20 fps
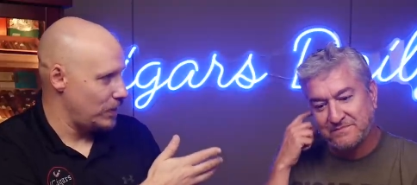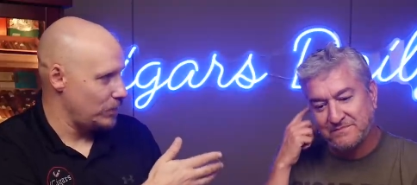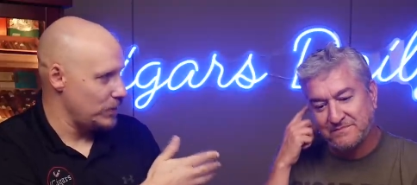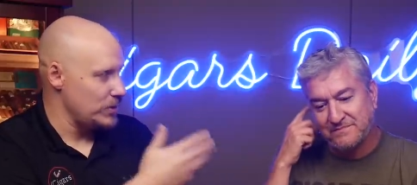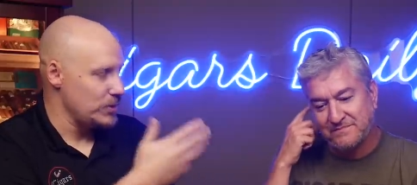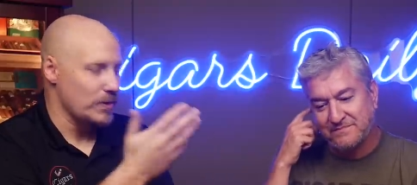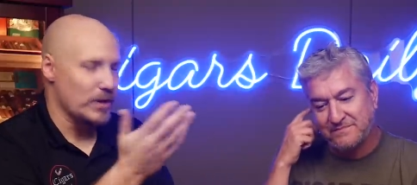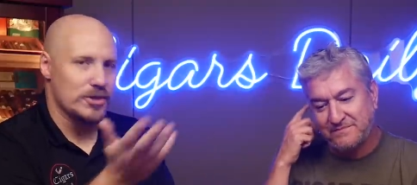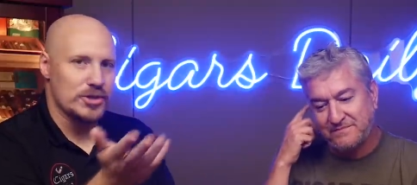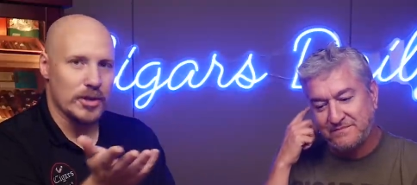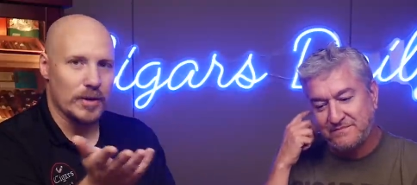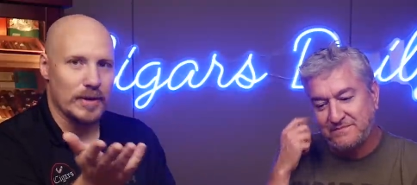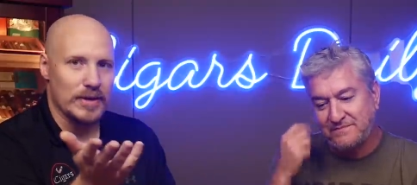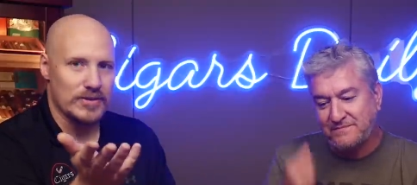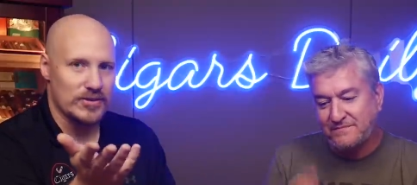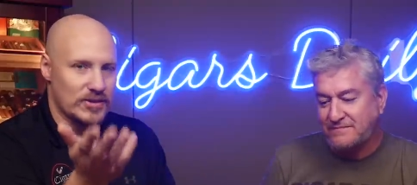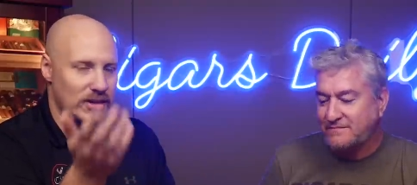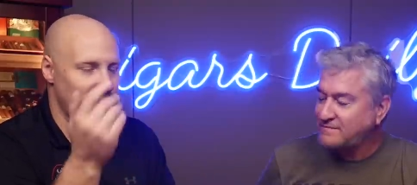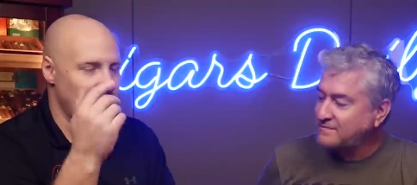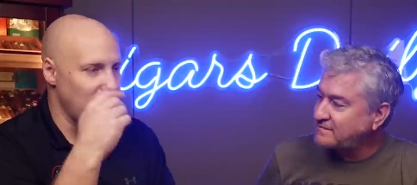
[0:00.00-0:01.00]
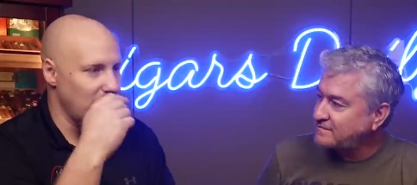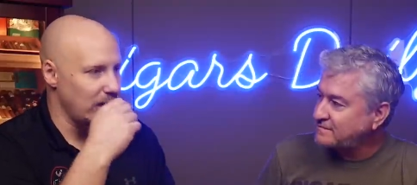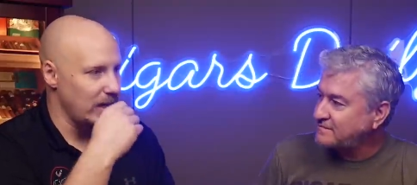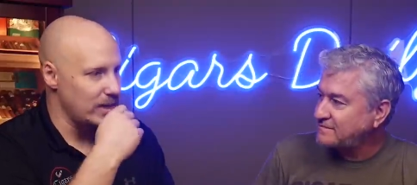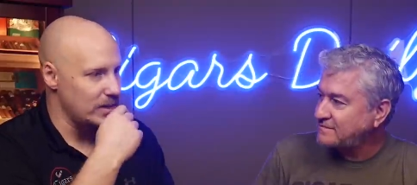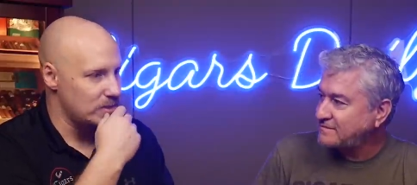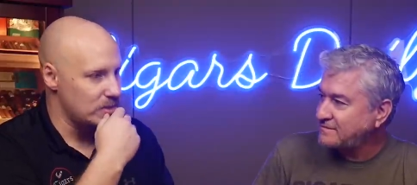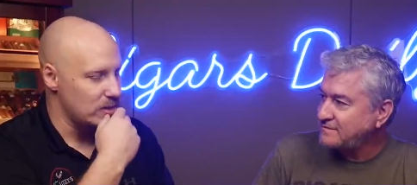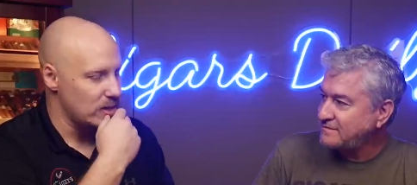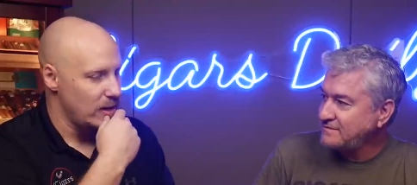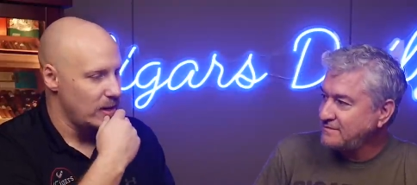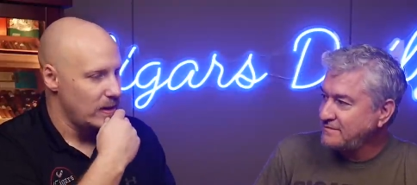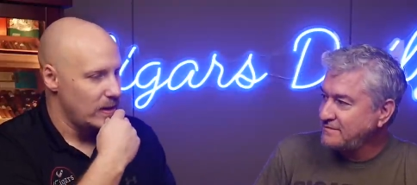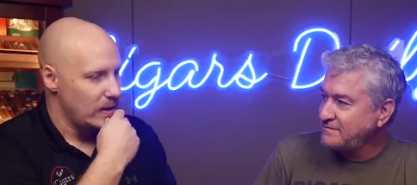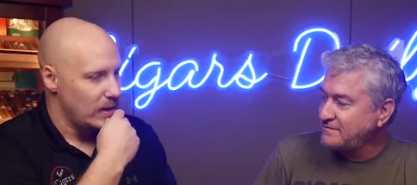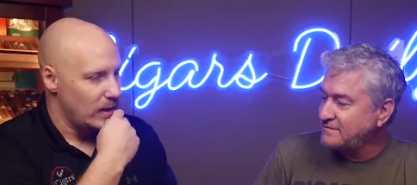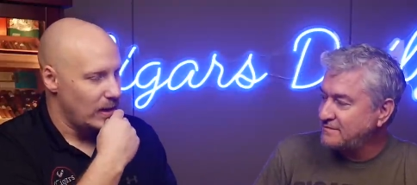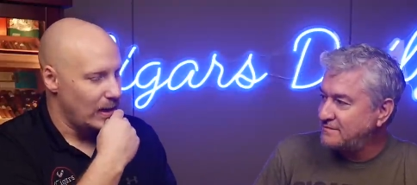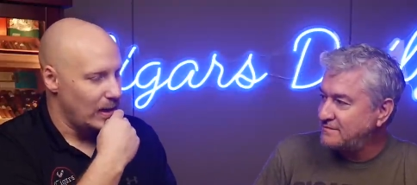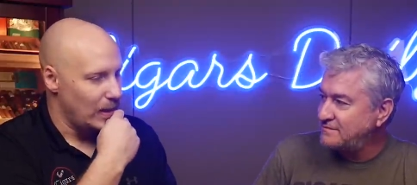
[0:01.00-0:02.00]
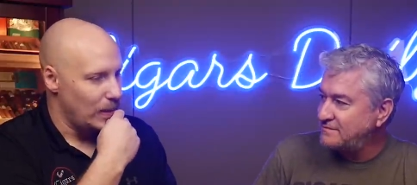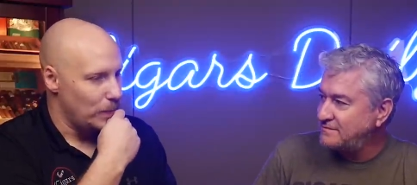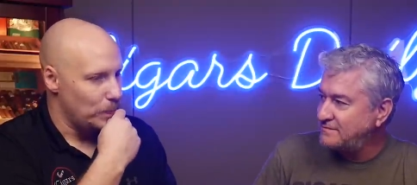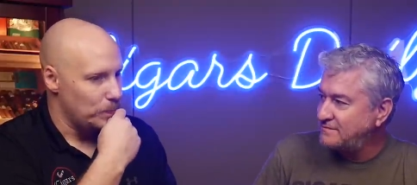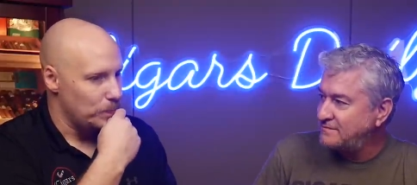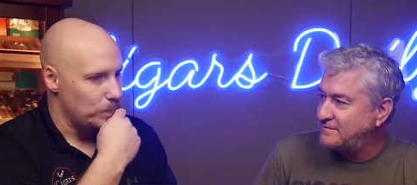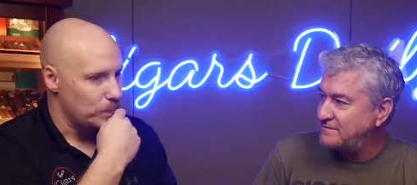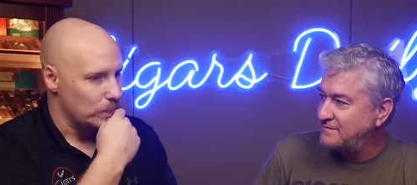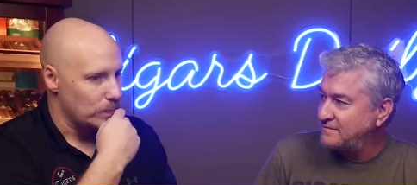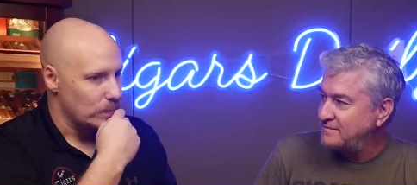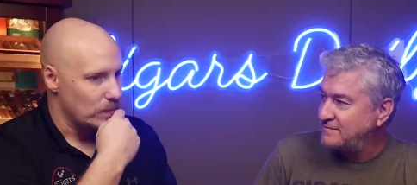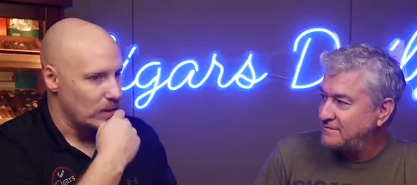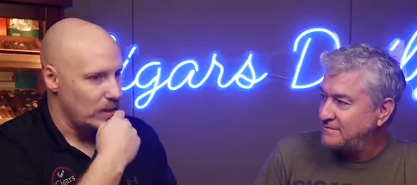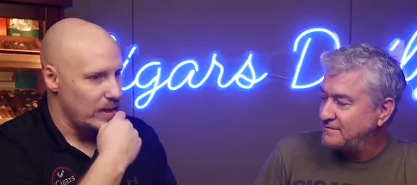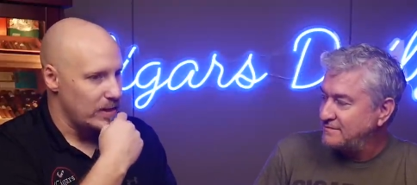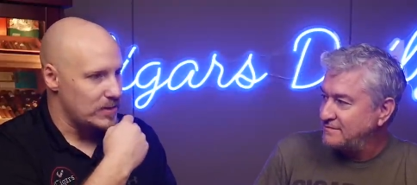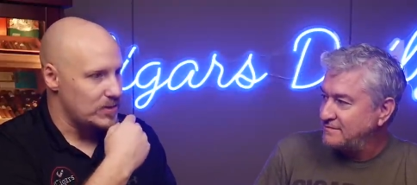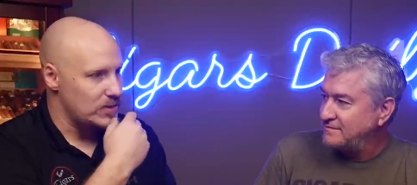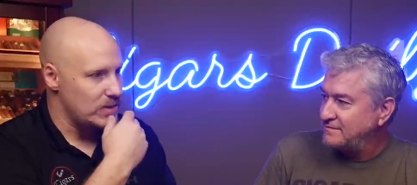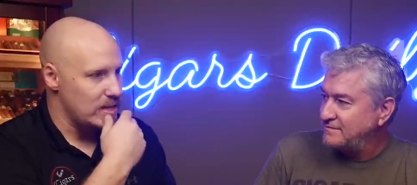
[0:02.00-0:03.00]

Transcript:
Speaker 1: and we do our show on Sunday nights. Um, it's